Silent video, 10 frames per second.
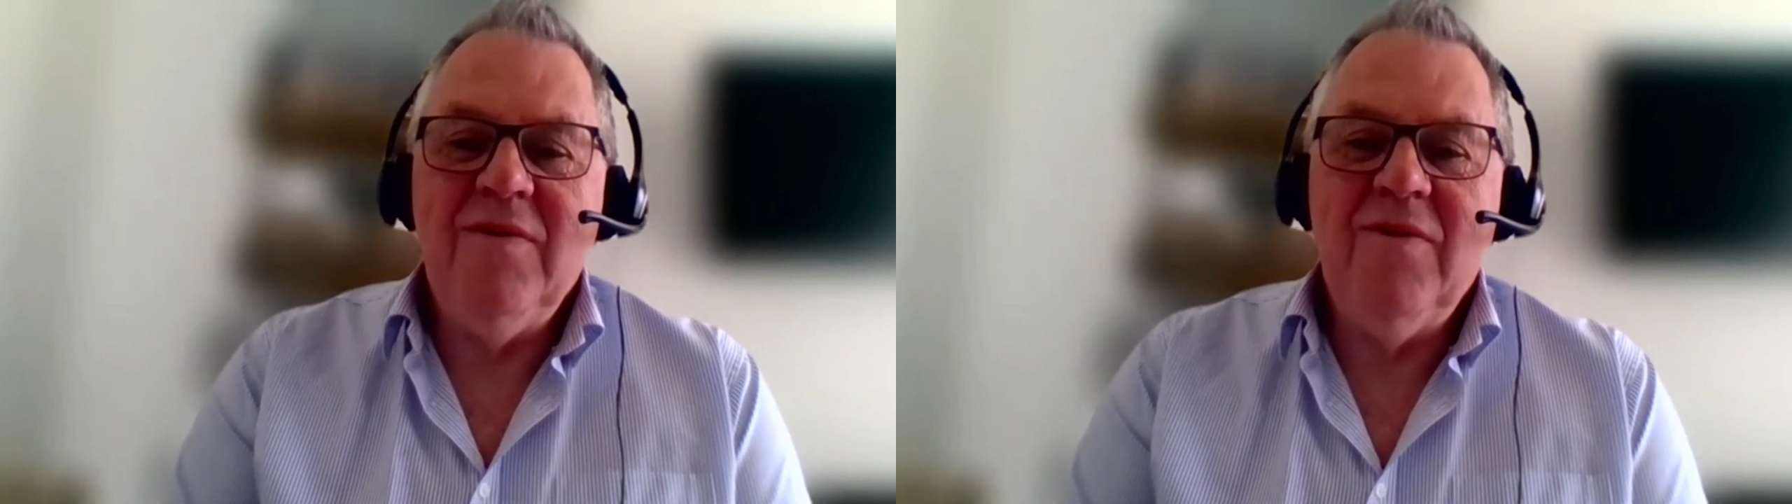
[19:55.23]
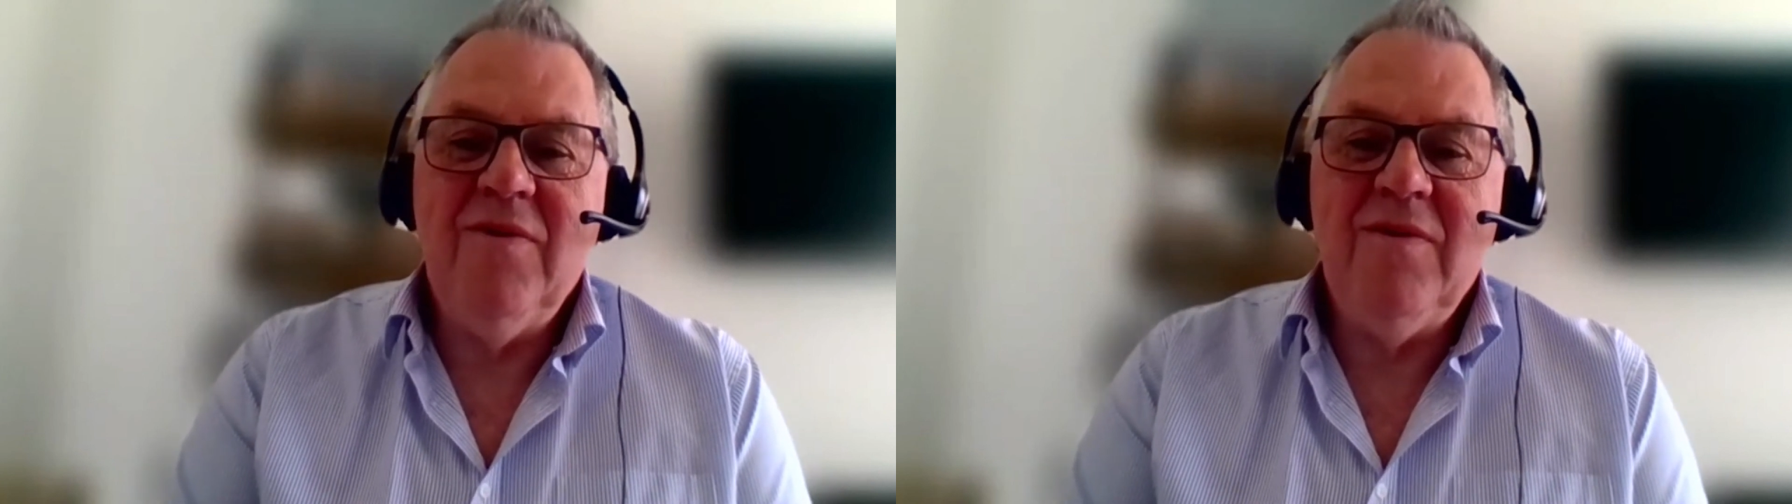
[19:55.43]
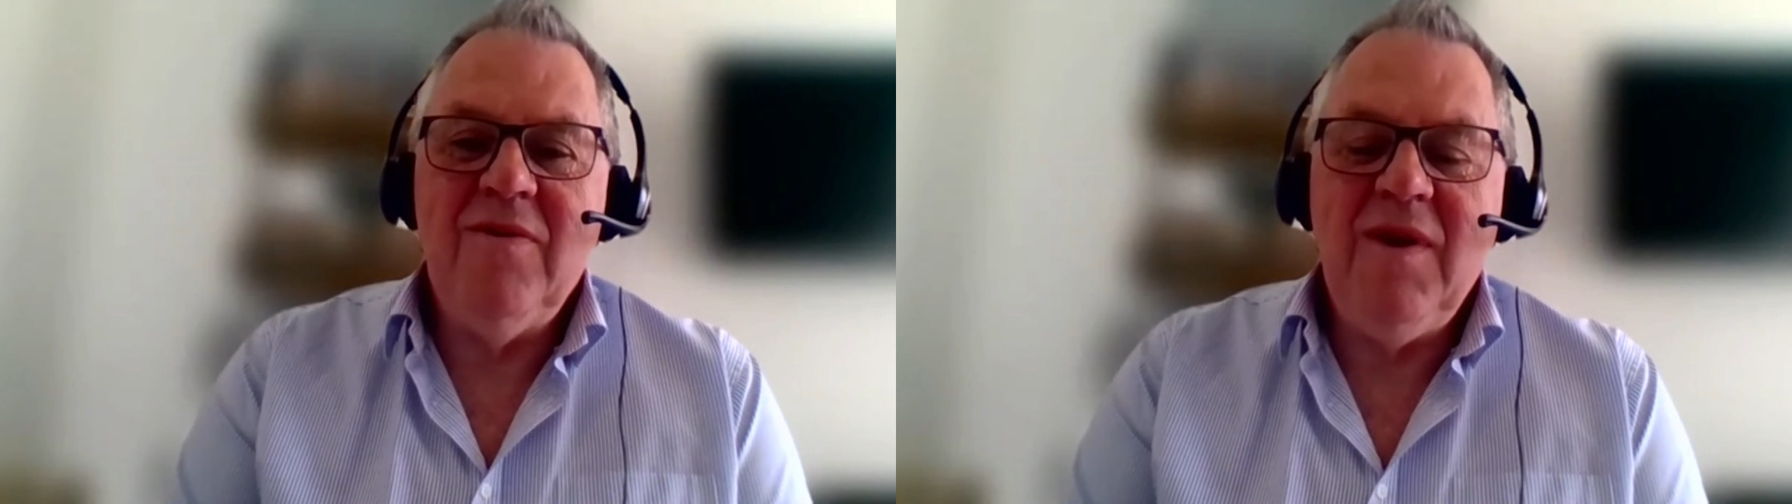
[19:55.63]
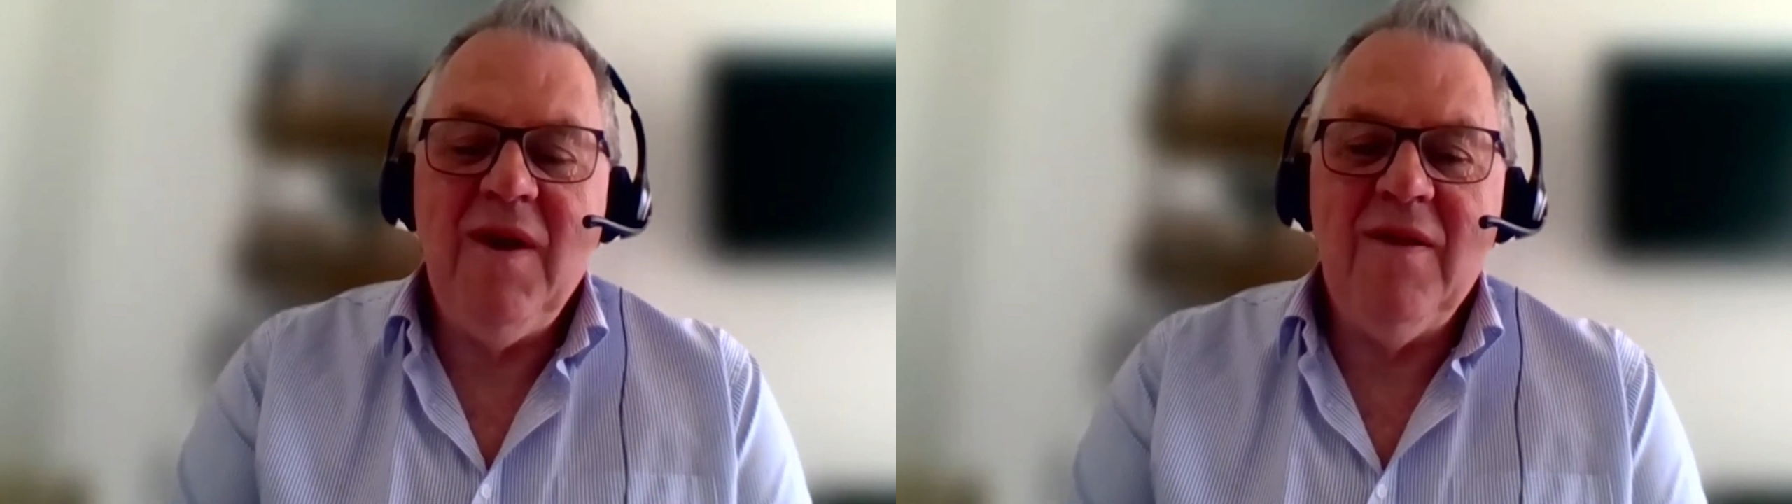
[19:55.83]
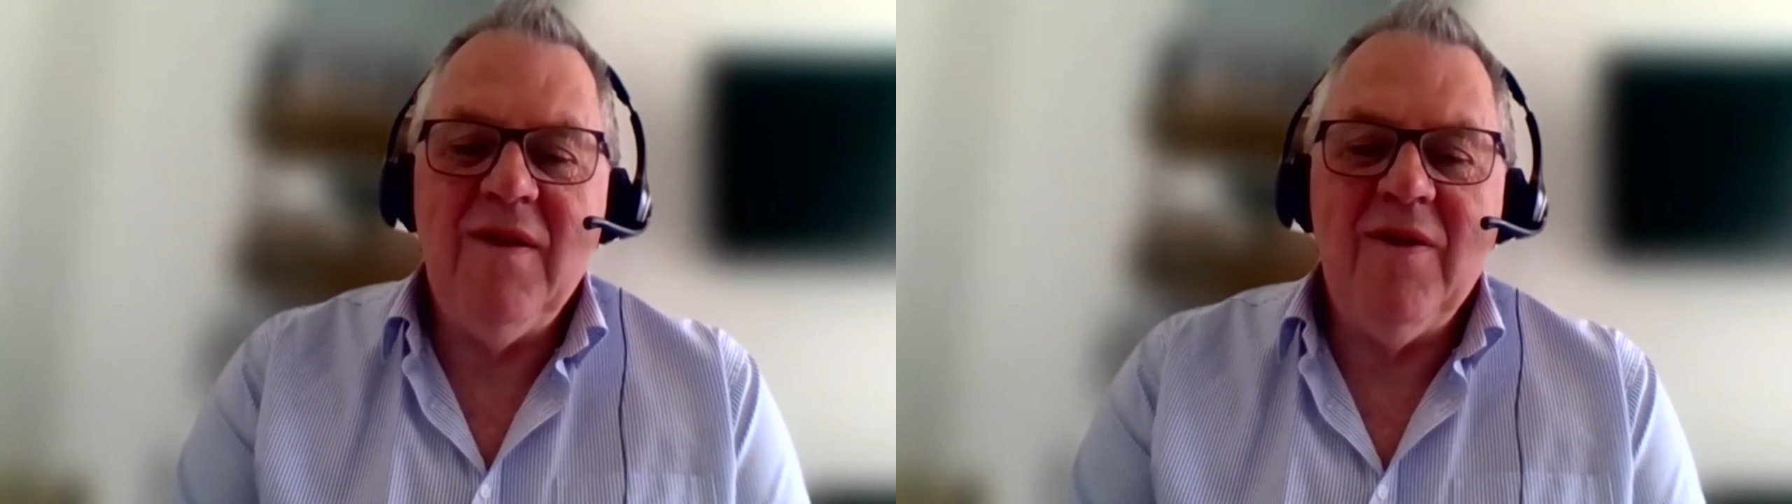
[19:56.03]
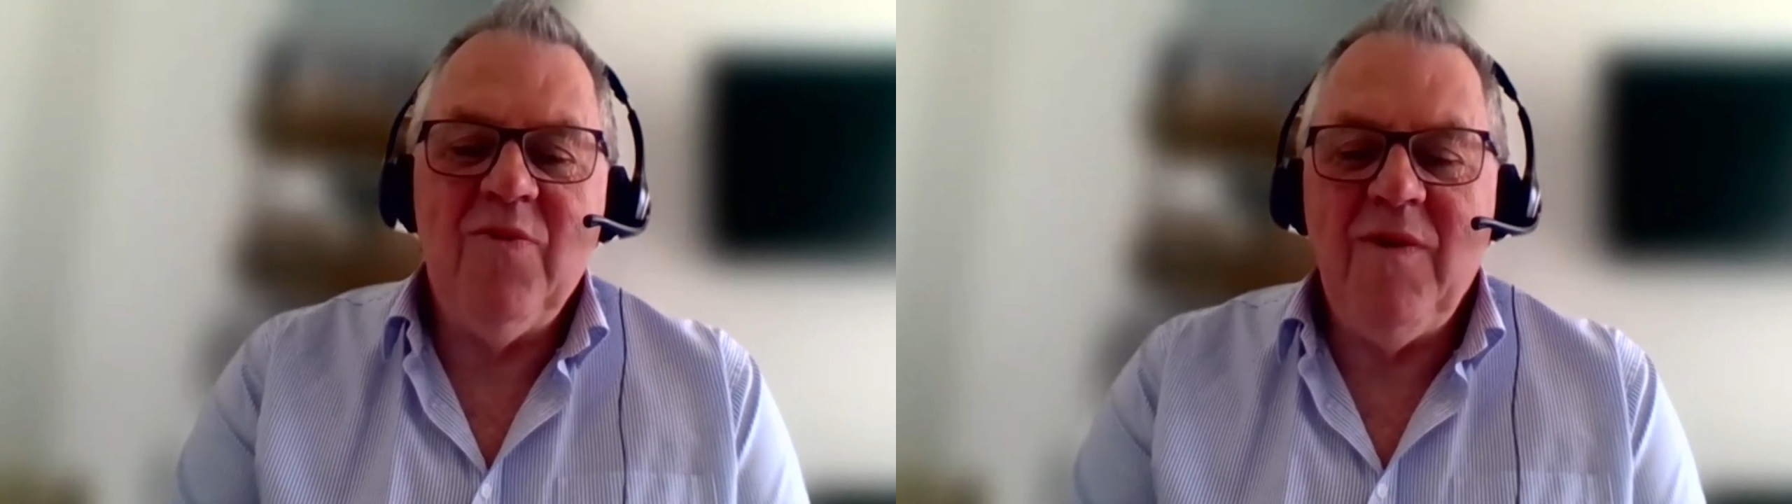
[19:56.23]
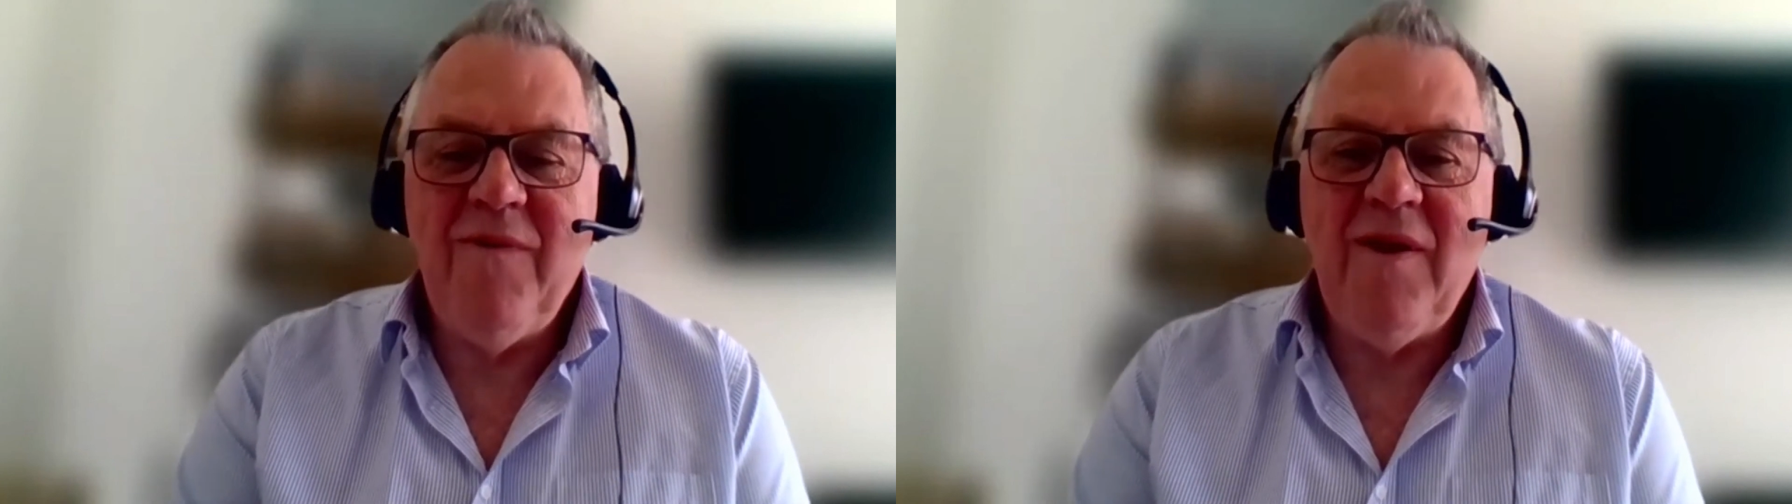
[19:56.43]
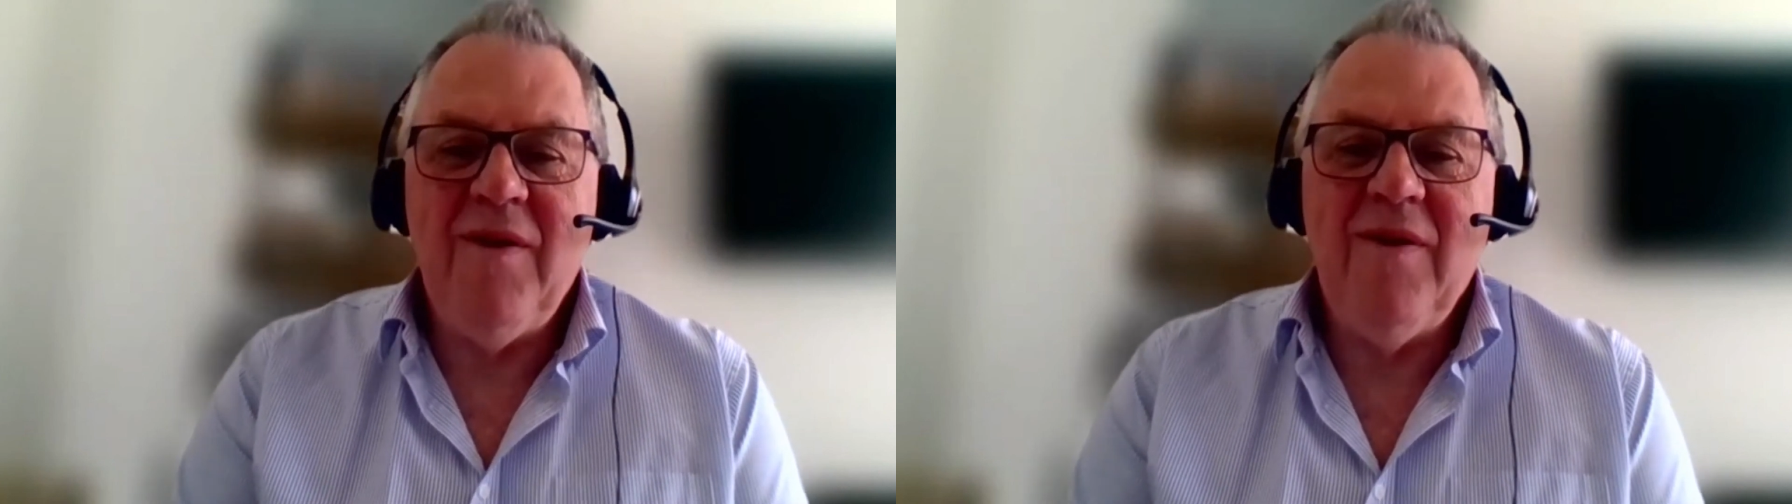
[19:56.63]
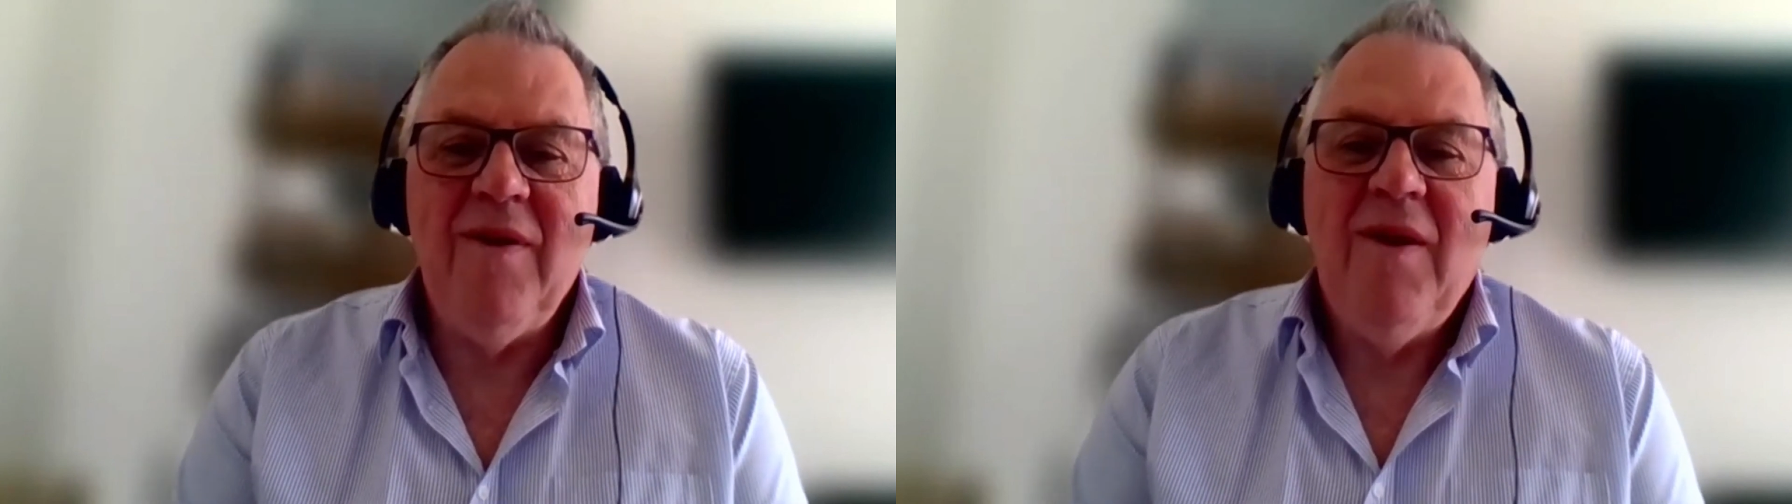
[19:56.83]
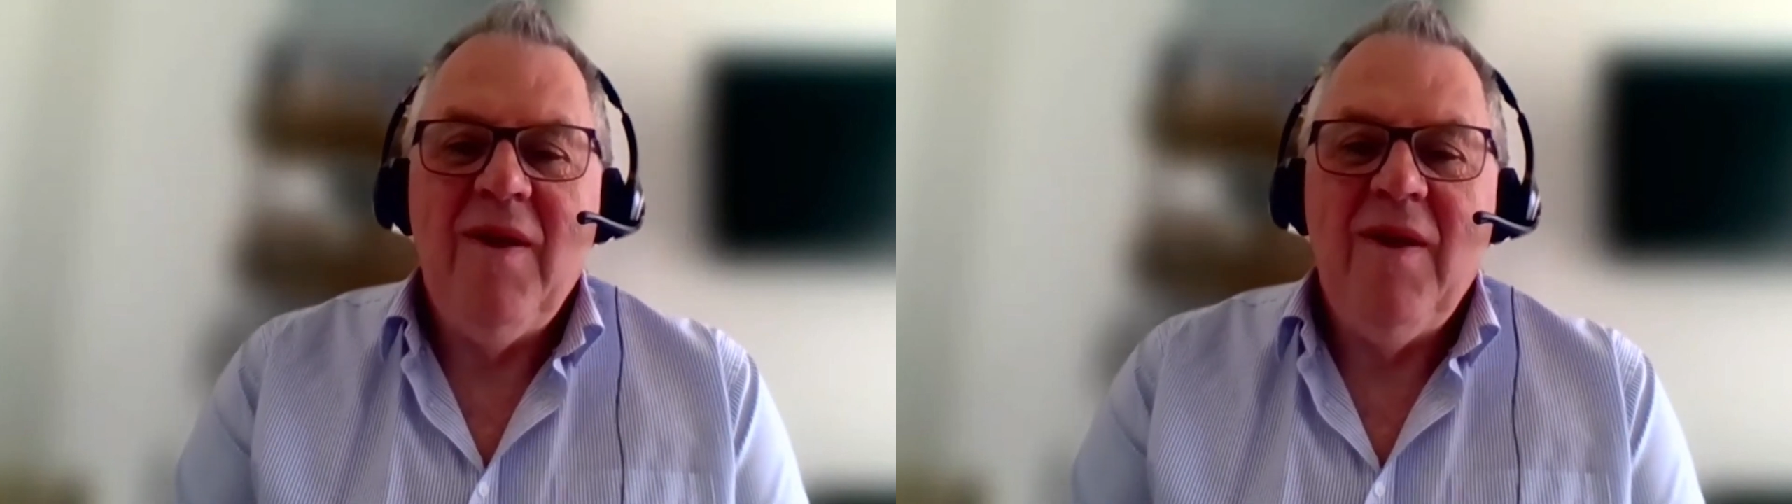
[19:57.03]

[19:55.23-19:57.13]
talking to you again as we follow